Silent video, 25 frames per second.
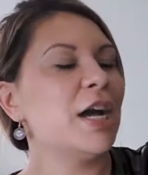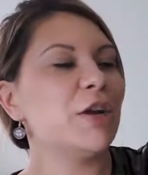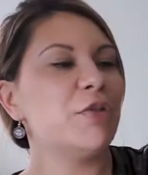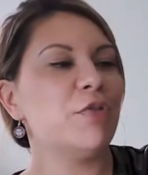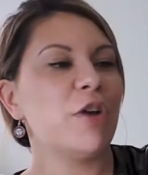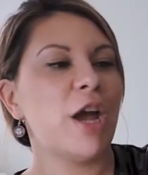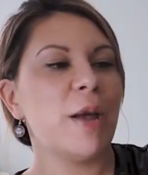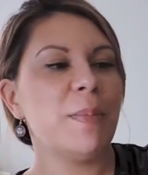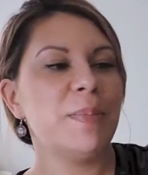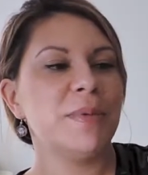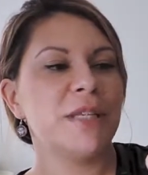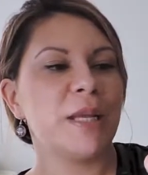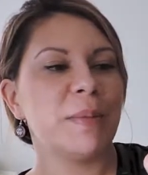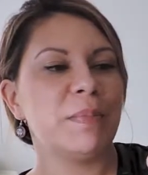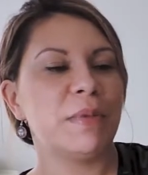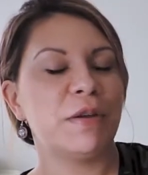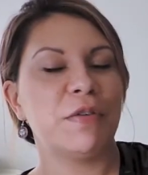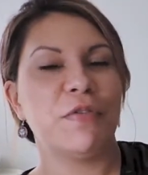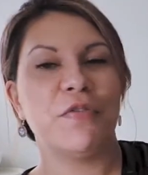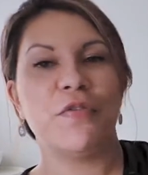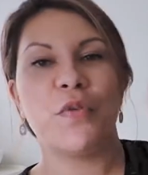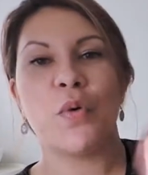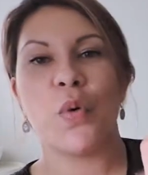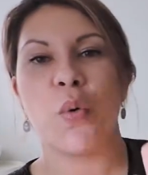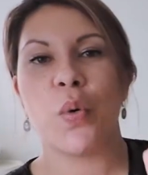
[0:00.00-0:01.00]
I grabbed
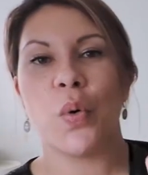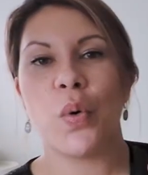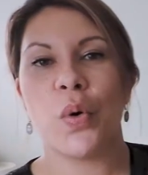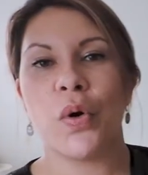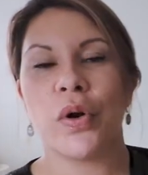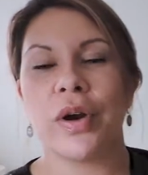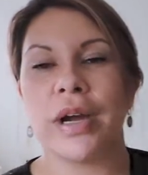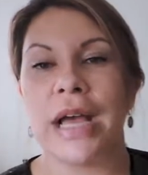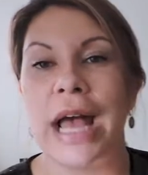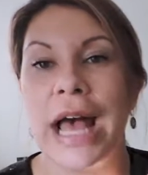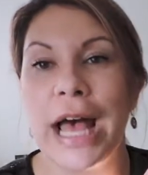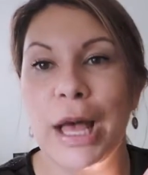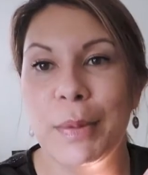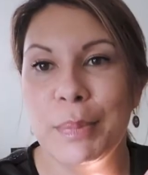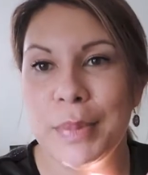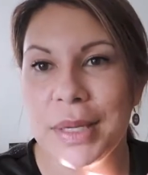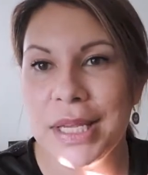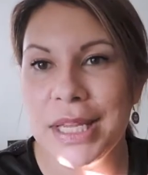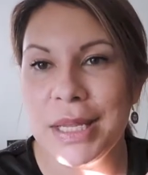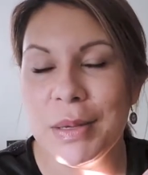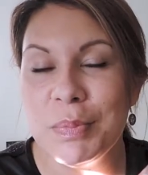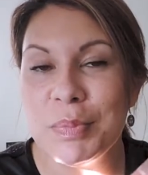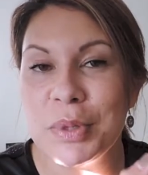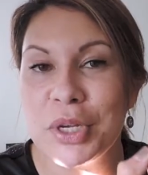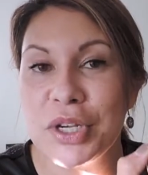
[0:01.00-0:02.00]
something for
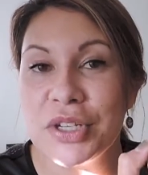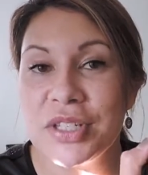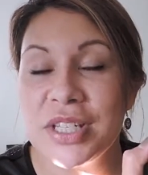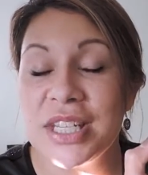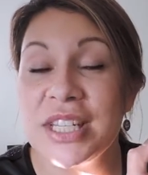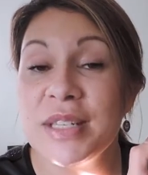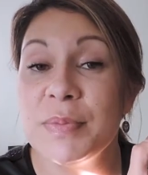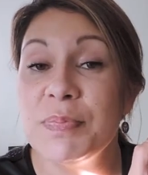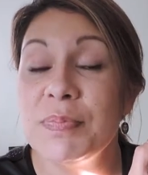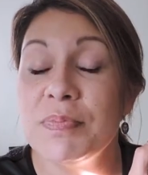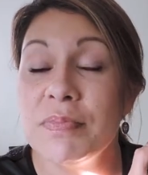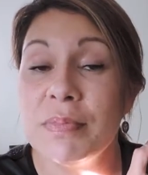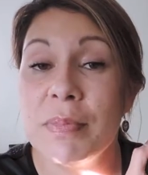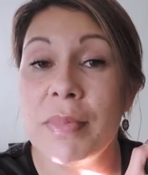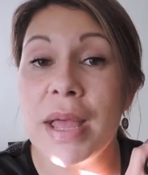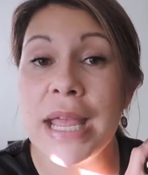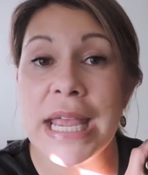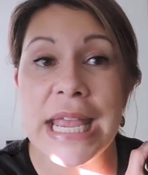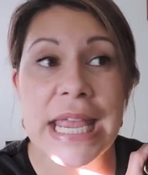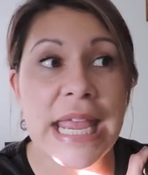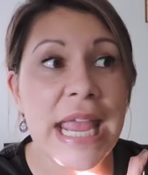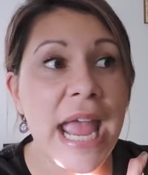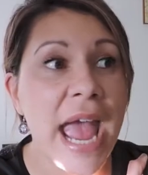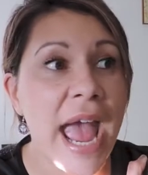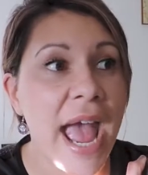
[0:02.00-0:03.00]
hubby, because he
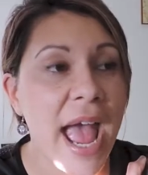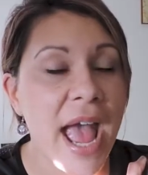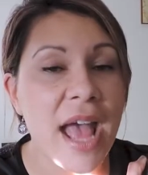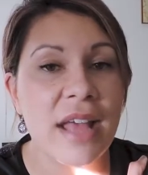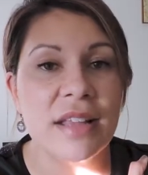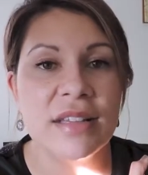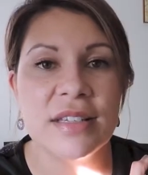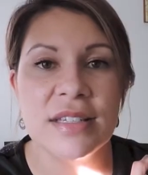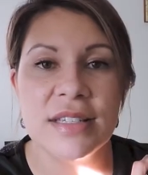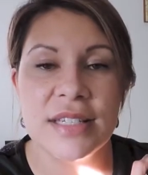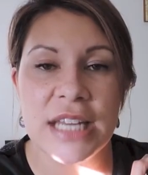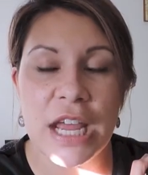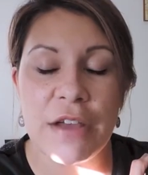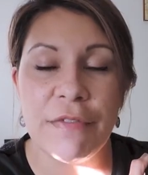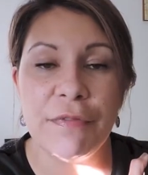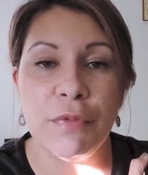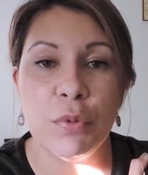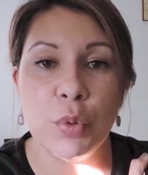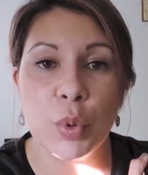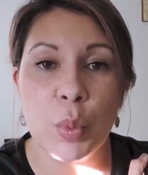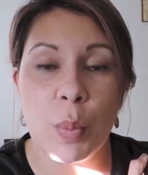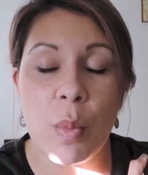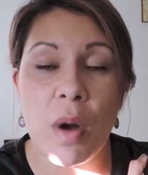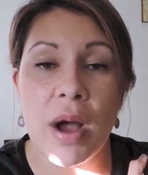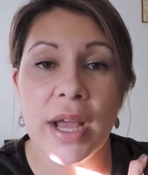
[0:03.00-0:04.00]
has
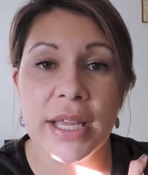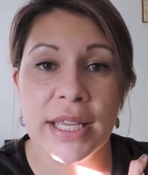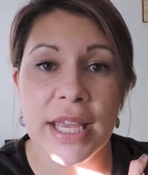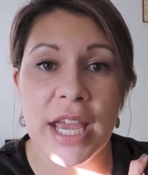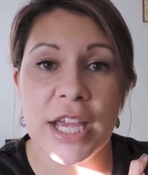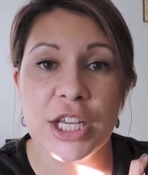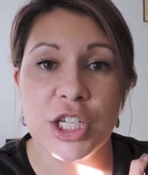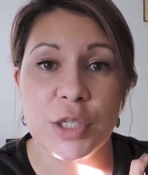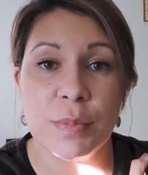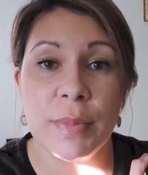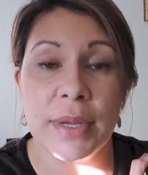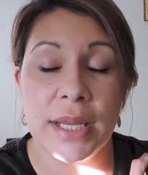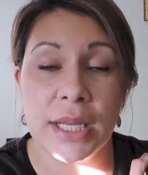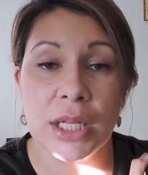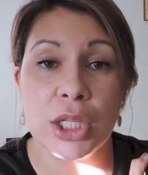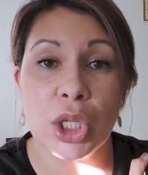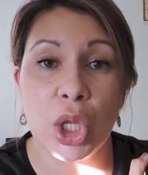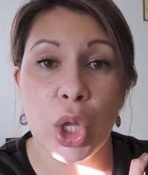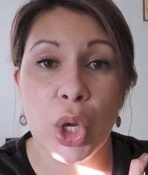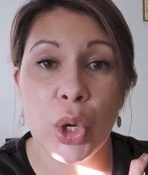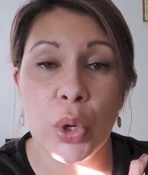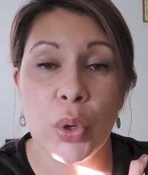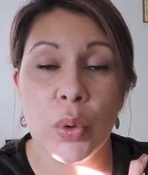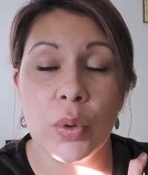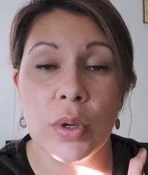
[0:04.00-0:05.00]
snaffled my Cashmere
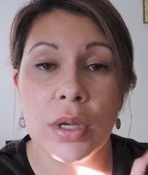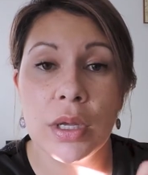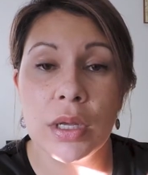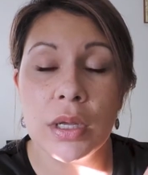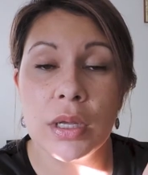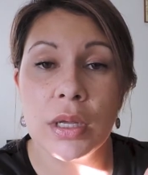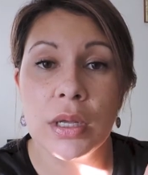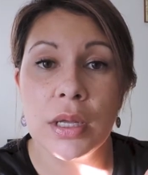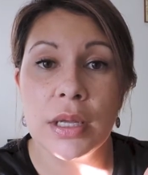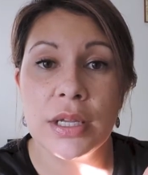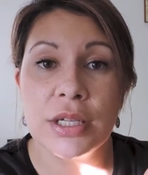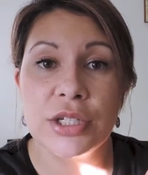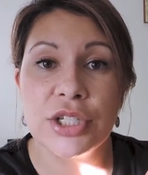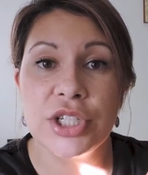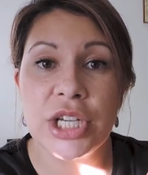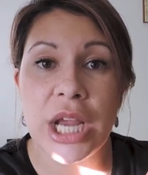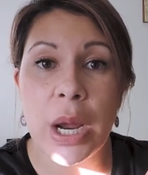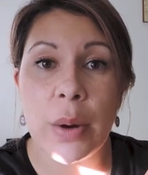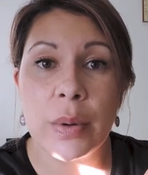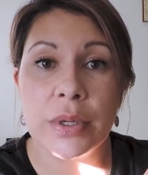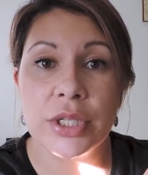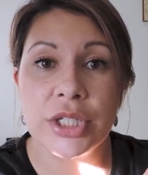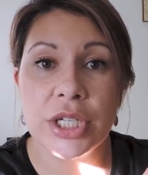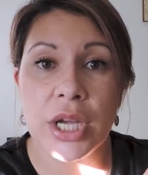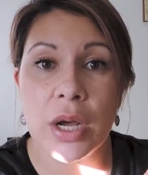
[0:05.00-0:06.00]
Glow
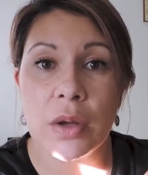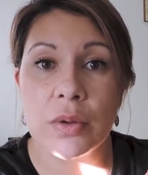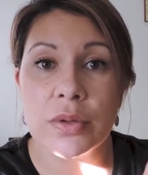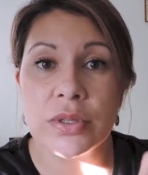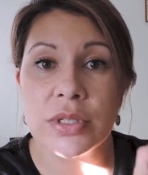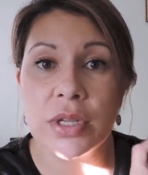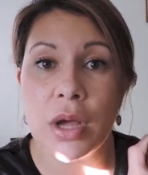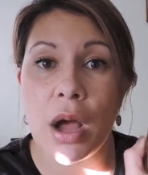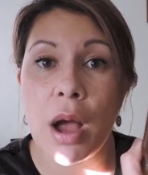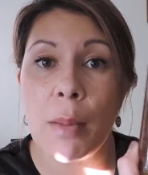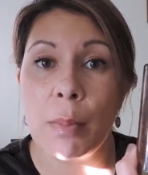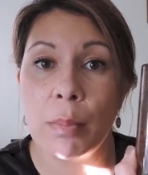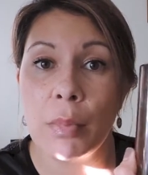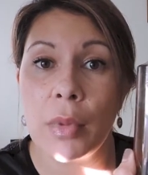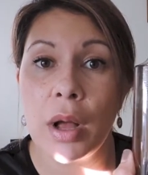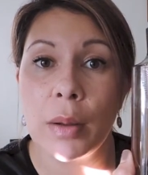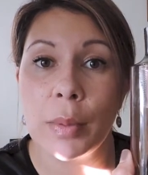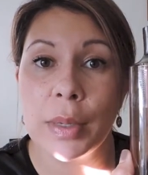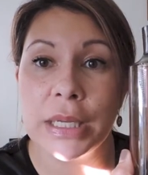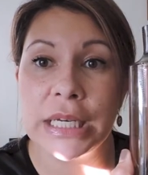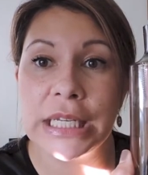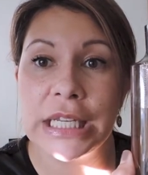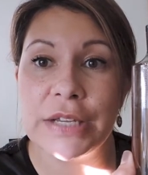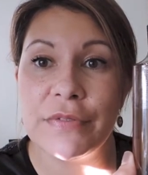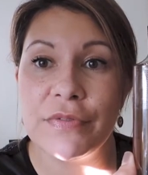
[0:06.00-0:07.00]
shower gel, so I'm
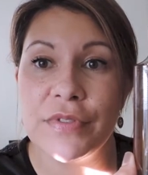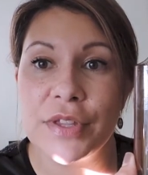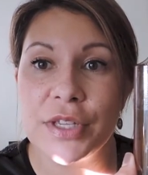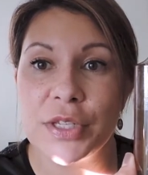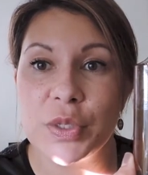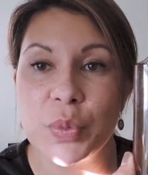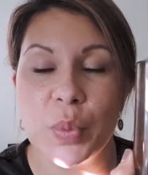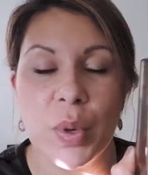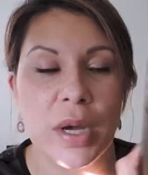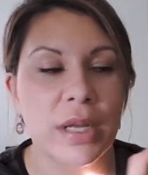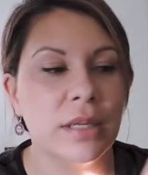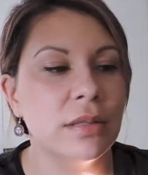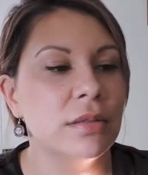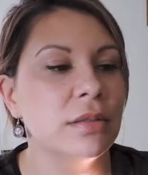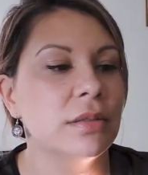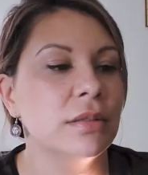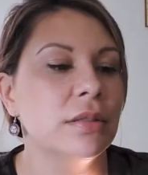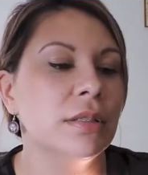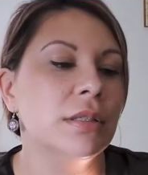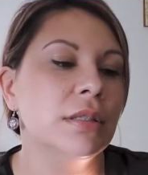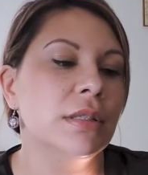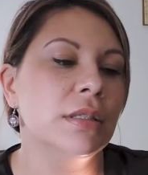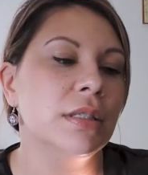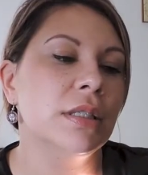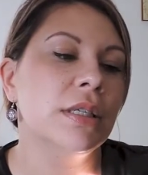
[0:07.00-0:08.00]
going to give this one
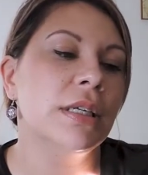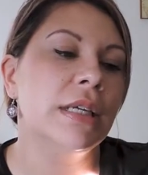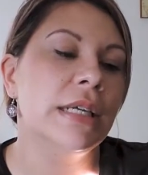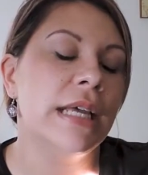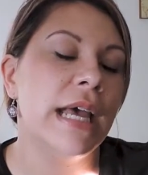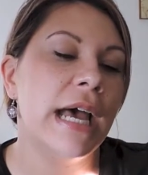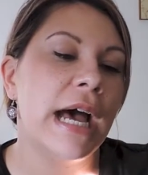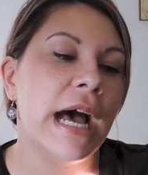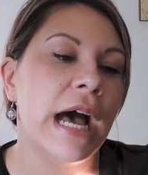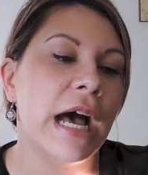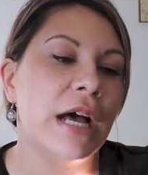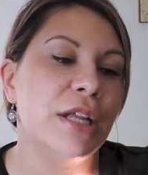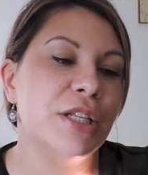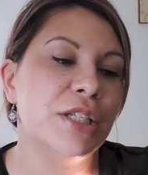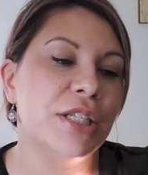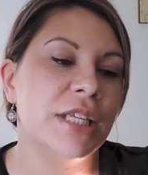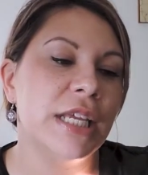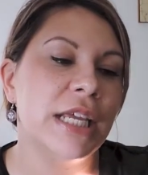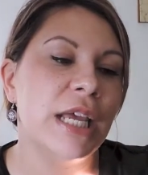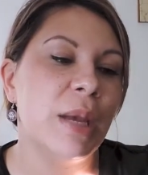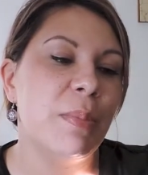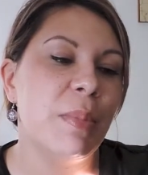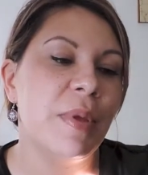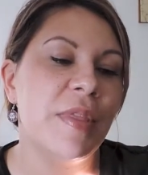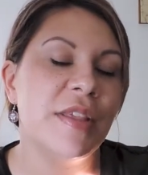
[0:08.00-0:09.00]

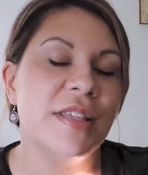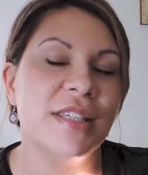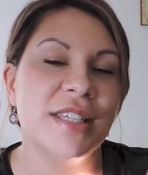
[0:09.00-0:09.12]
to him.